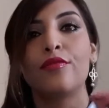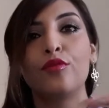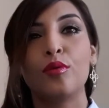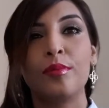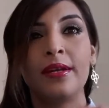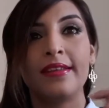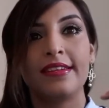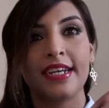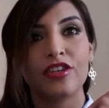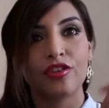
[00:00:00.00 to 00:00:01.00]
the formula,
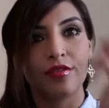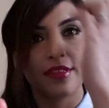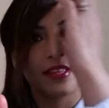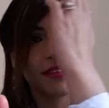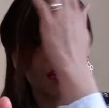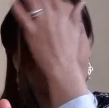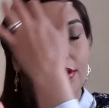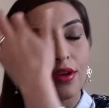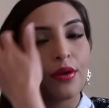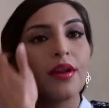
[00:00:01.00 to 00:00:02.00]
the texture of these are
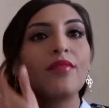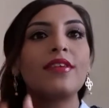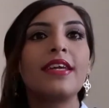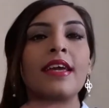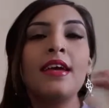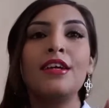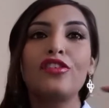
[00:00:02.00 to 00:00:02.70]
so lovely,